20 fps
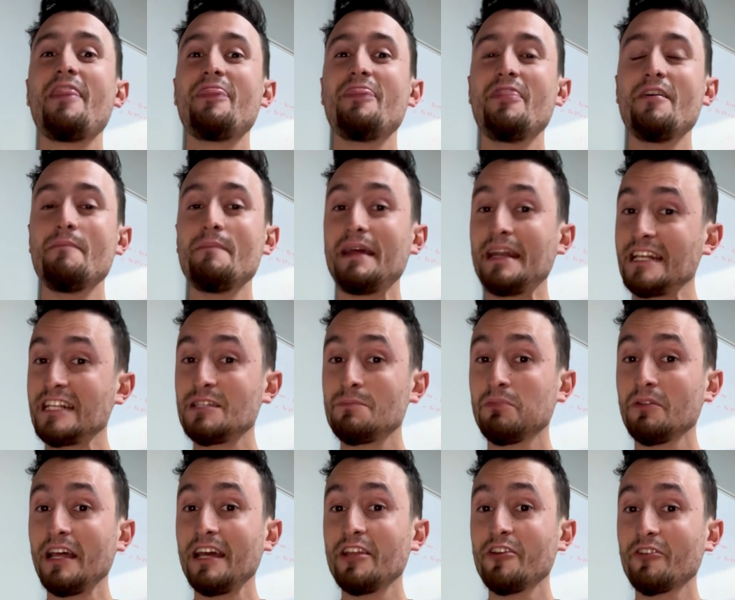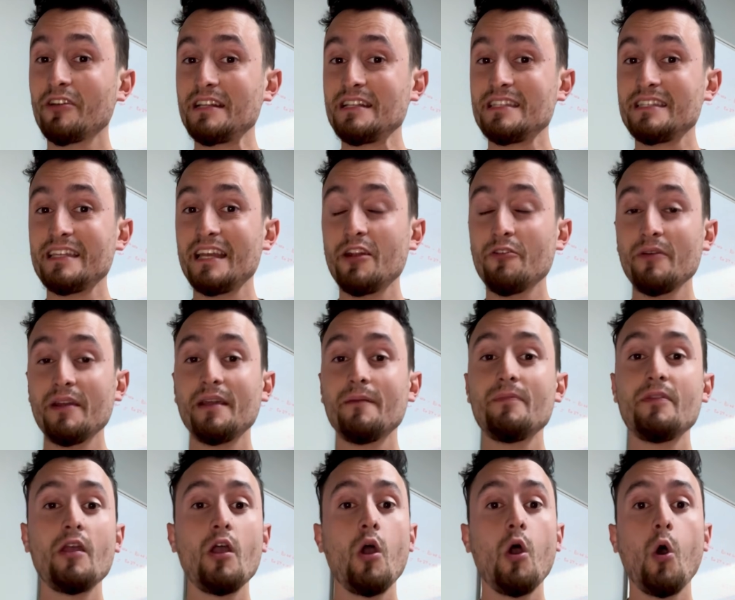the mini split you're considering,
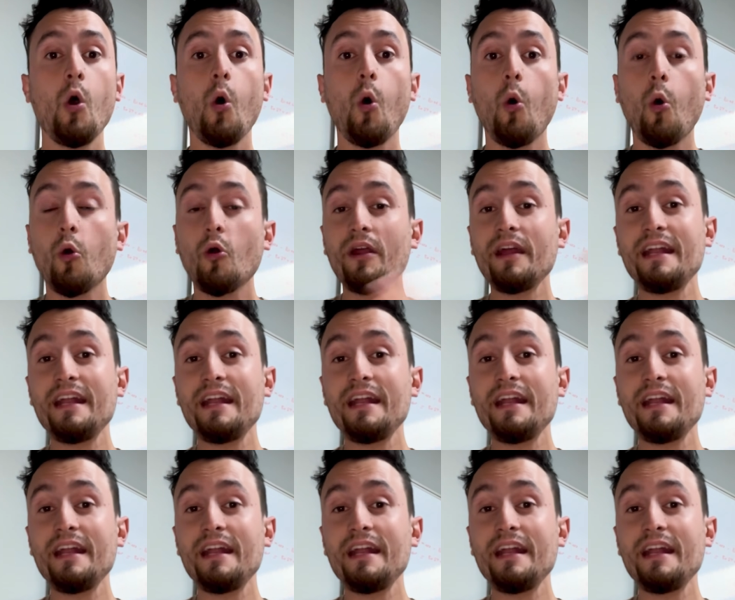or